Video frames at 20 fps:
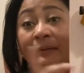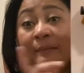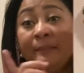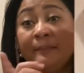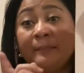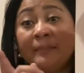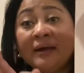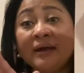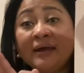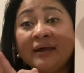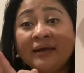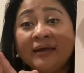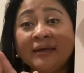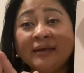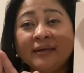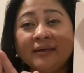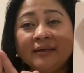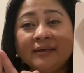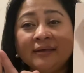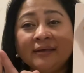
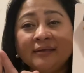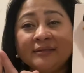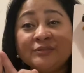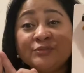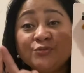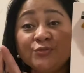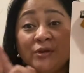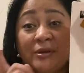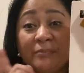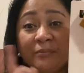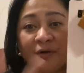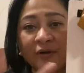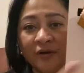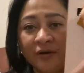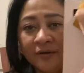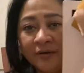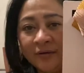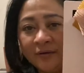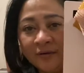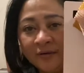my dreamer,
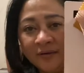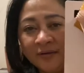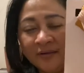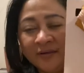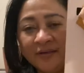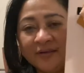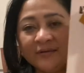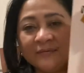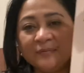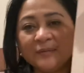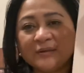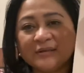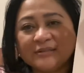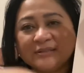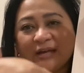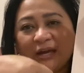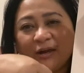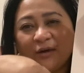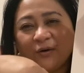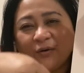because
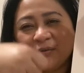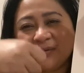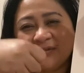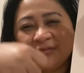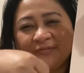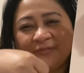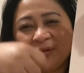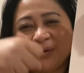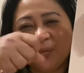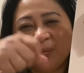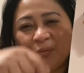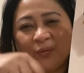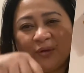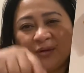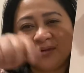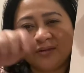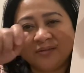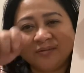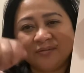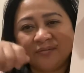I always feel
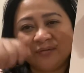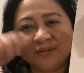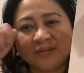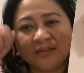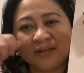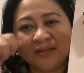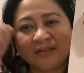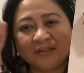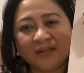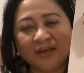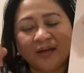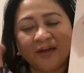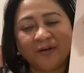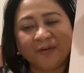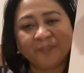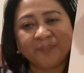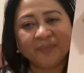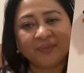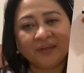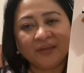weird with that.
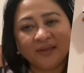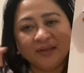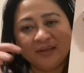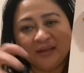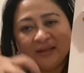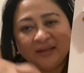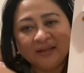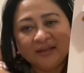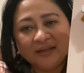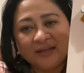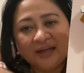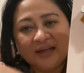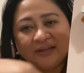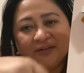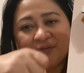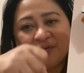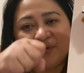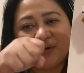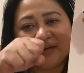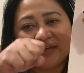I
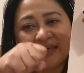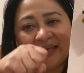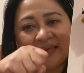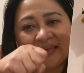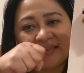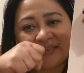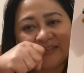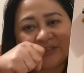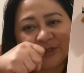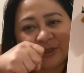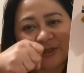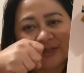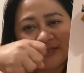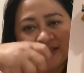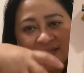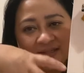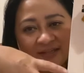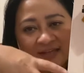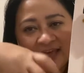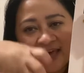don't want to get it
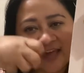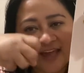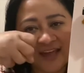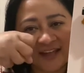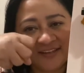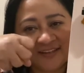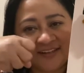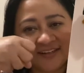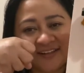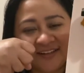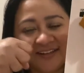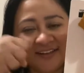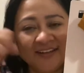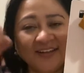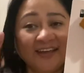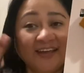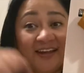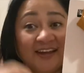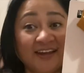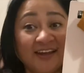dirty handle,
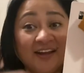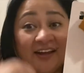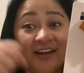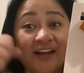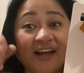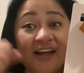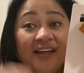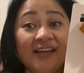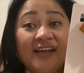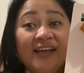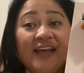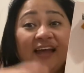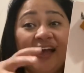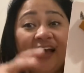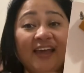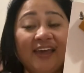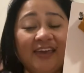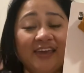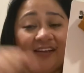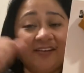and
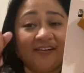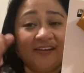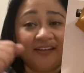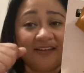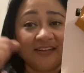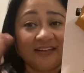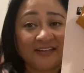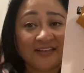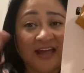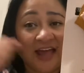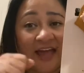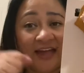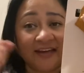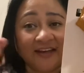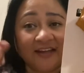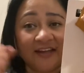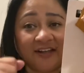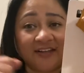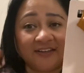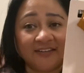I carry it
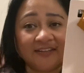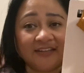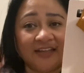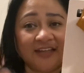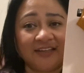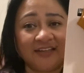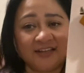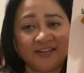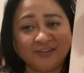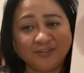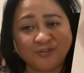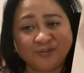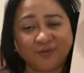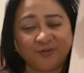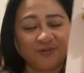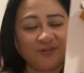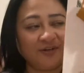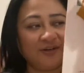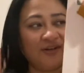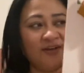handheld, not a
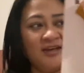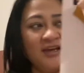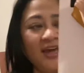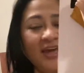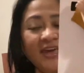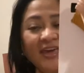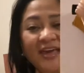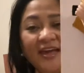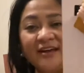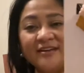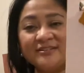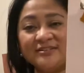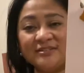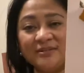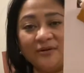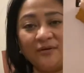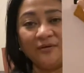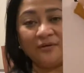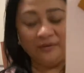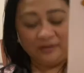shoulder. Yeah,
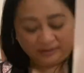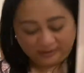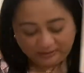so